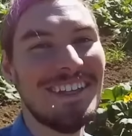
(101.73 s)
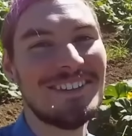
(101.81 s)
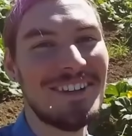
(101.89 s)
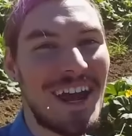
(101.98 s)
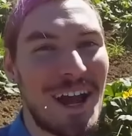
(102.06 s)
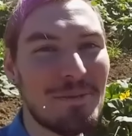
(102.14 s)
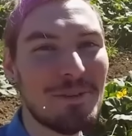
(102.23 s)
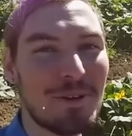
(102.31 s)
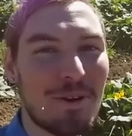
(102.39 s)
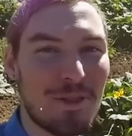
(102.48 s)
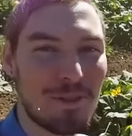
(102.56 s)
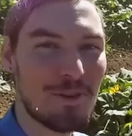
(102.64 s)
Today I'll be
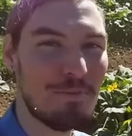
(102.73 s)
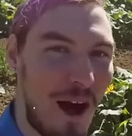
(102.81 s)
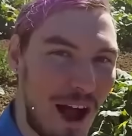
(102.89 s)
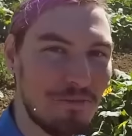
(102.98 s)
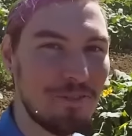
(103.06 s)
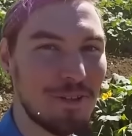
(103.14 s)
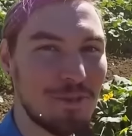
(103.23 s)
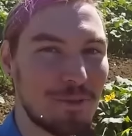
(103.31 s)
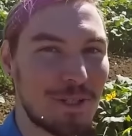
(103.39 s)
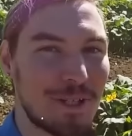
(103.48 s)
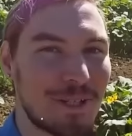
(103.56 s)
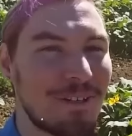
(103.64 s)
going through my field
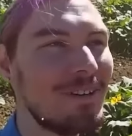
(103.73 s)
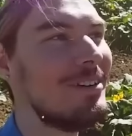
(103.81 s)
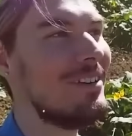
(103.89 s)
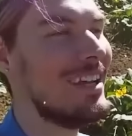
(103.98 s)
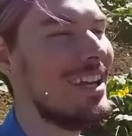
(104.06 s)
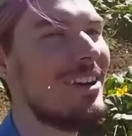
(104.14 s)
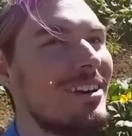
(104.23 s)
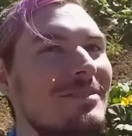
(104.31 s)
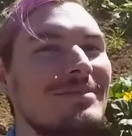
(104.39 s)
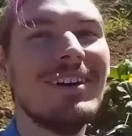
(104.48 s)
work here